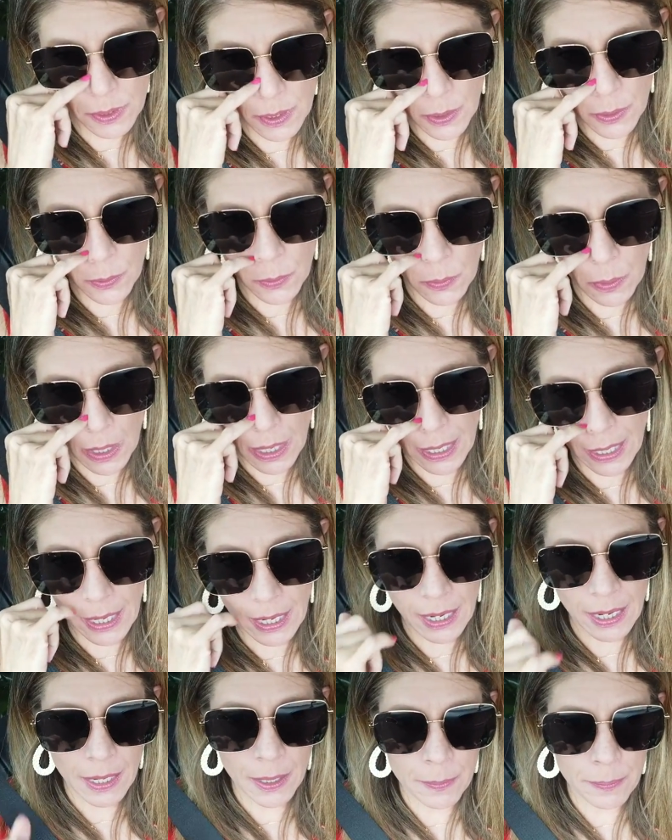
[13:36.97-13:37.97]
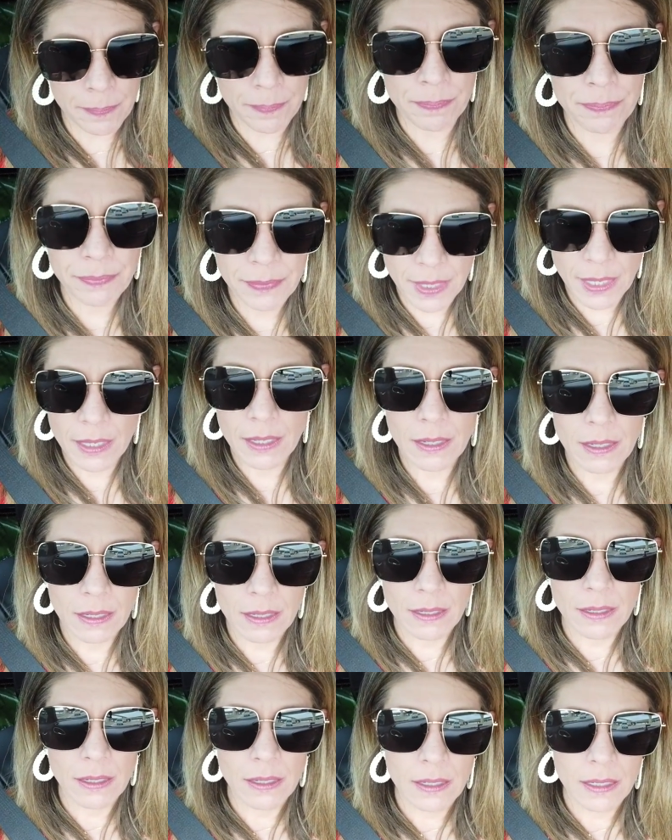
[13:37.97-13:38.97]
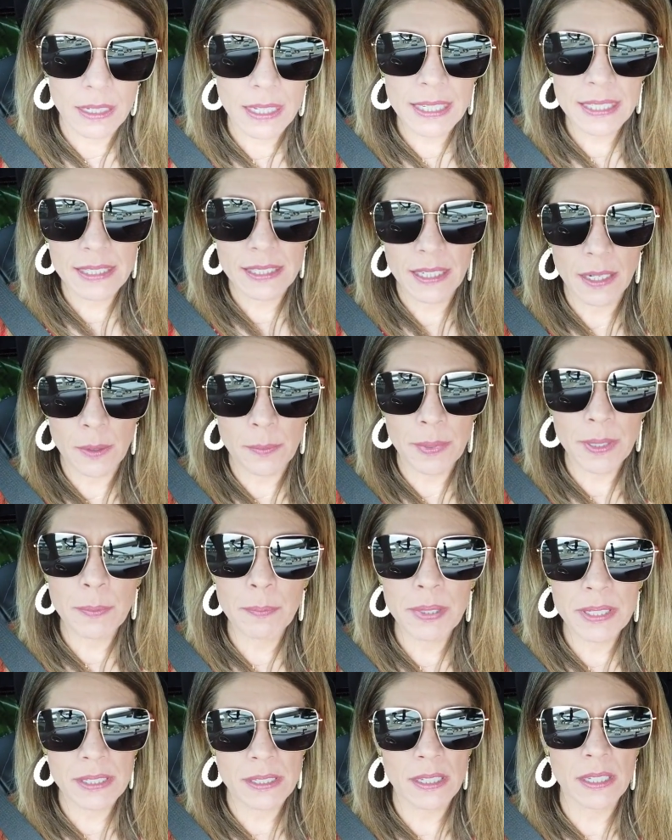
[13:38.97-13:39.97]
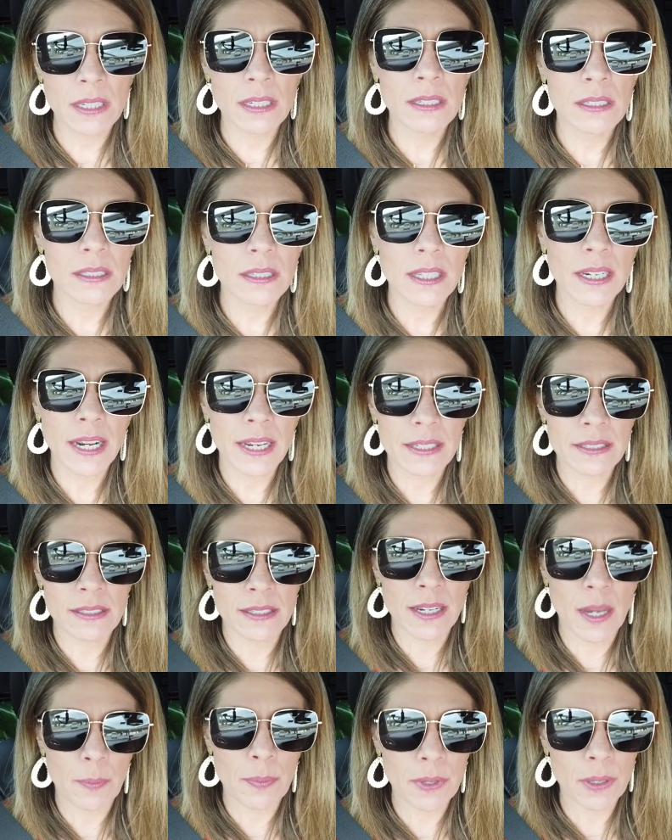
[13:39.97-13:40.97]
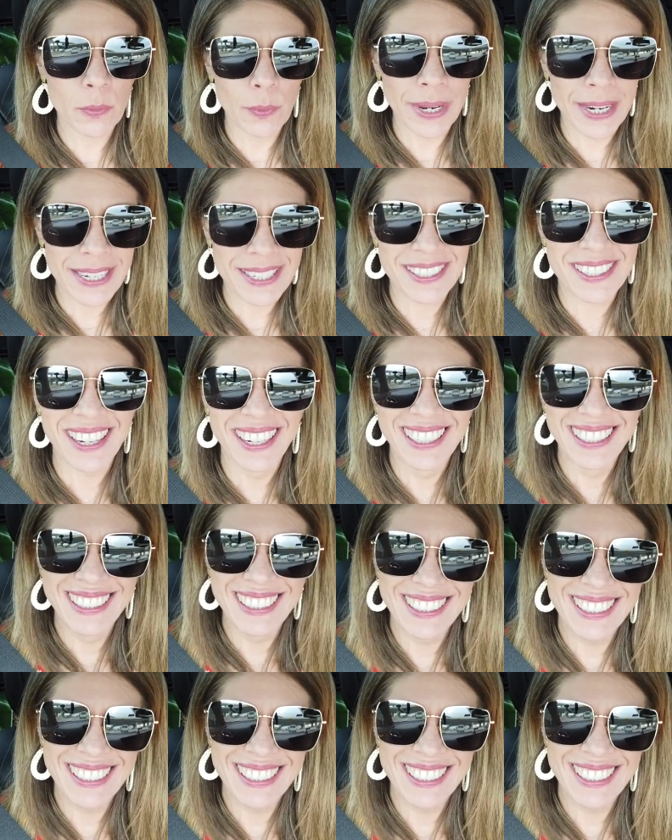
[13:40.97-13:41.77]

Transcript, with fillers: So, um, it's going to be busy the next couple of weeks.